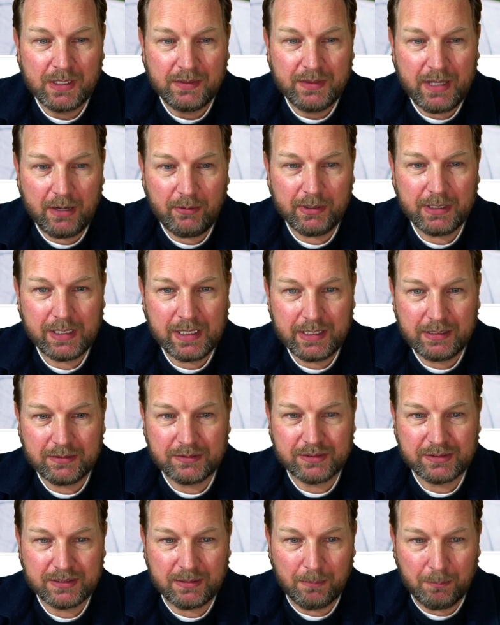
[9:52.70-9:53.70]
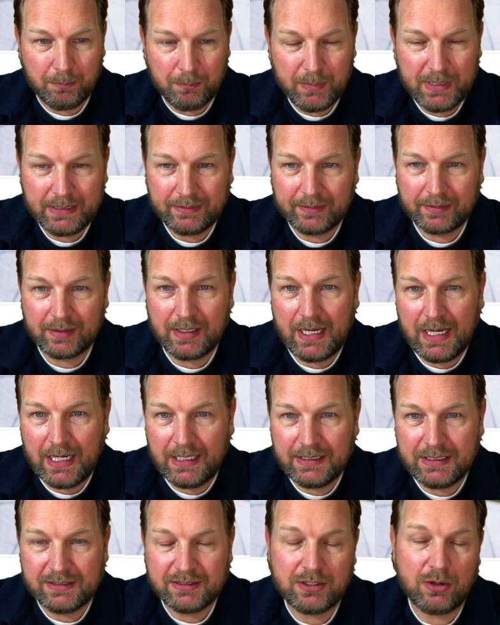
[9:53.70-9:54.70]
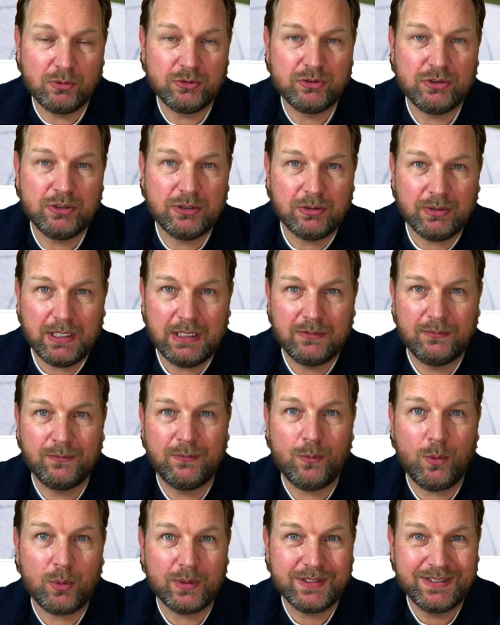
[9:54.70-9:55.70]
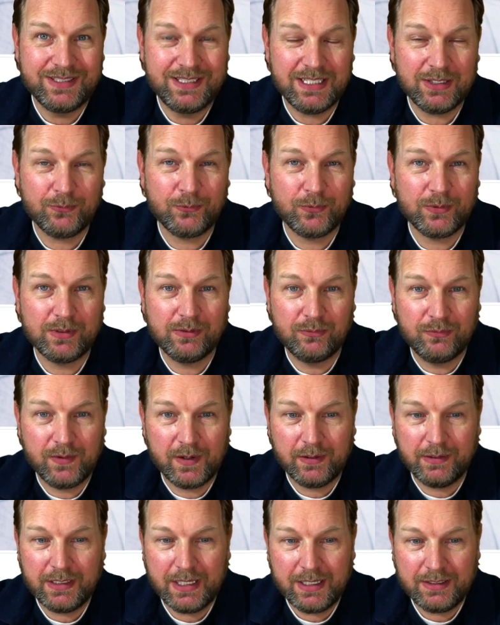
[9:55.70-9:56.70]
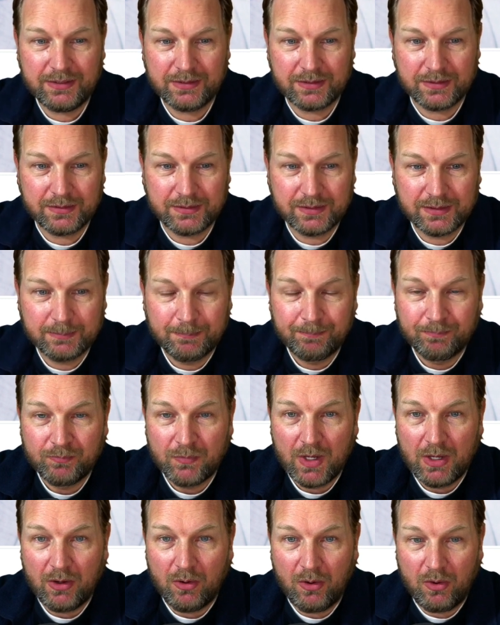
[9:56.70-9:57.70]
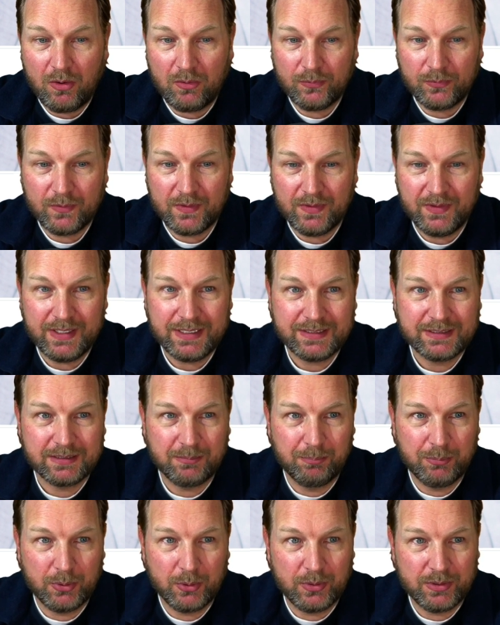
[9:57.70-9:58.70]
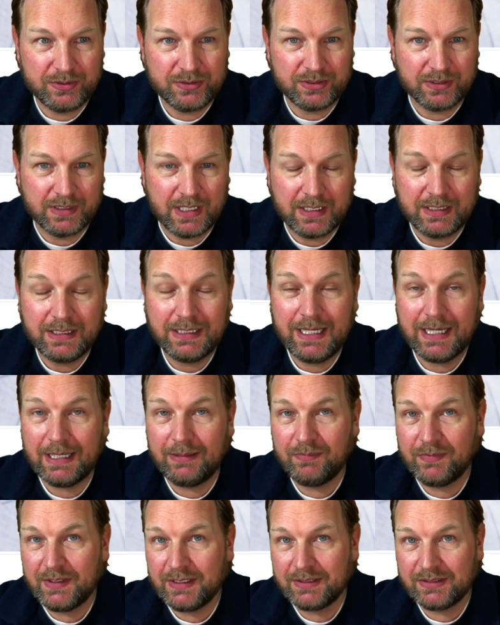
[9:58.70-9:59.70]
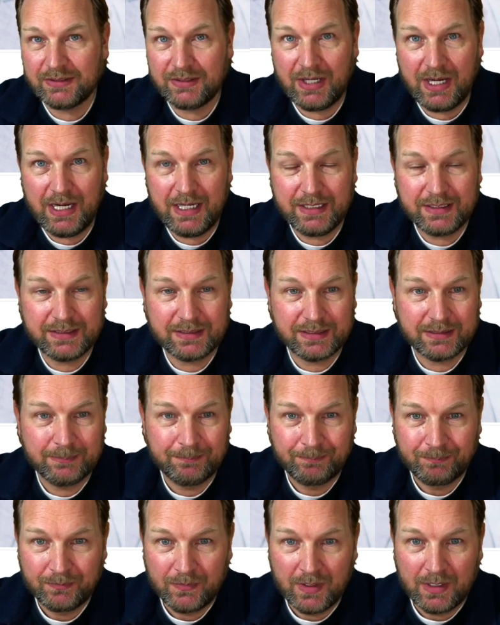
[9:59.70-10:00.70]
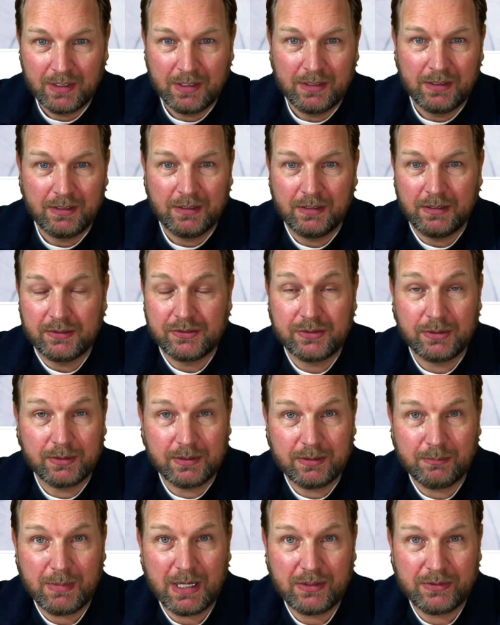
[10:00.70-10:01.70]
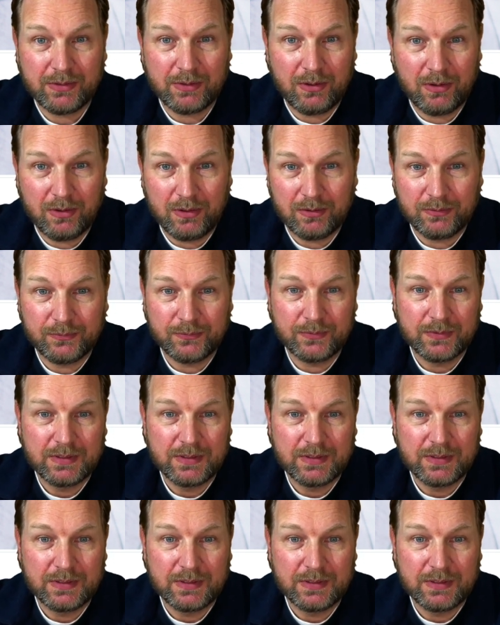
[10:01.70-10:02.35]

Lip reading: Now I click on submit and it's going to create 4 different variations of this person. And again, this takes a certain amount of